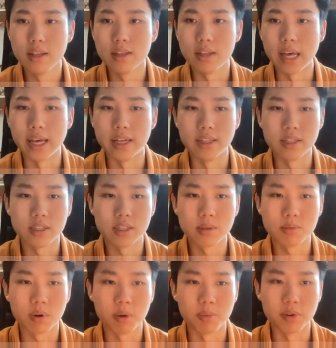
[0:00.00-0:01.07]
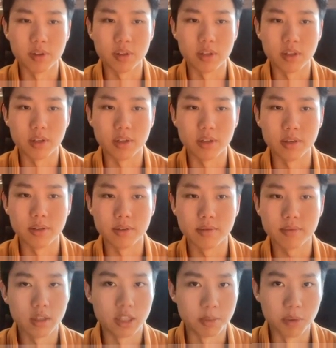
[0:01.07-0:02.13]
And this is probably the
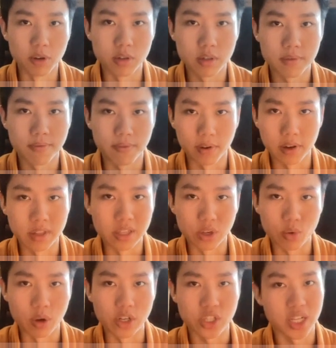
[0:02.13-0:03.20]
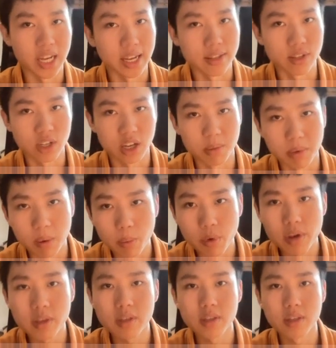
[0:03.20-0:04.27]
most fun equation I had to come up
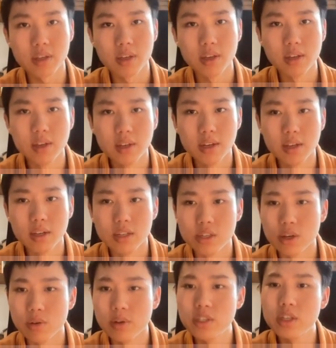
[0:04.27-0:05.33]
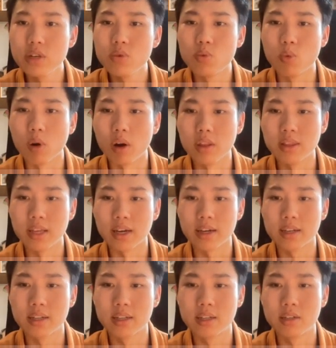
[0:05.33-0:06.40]
with. So it's a rod
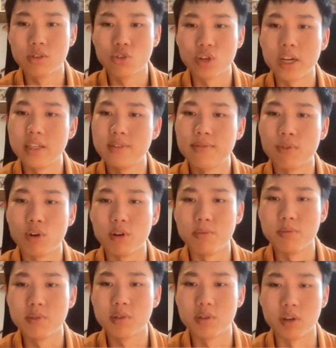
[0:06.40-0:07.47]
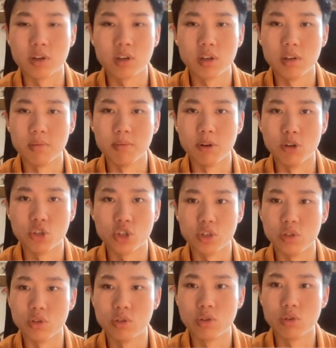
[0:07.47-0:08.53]
that transforms circular
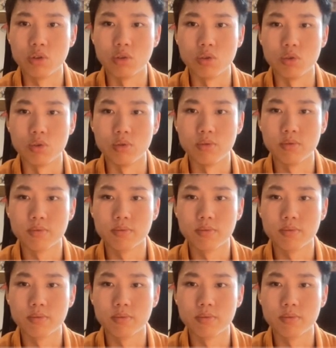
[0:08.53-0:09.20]
motion to,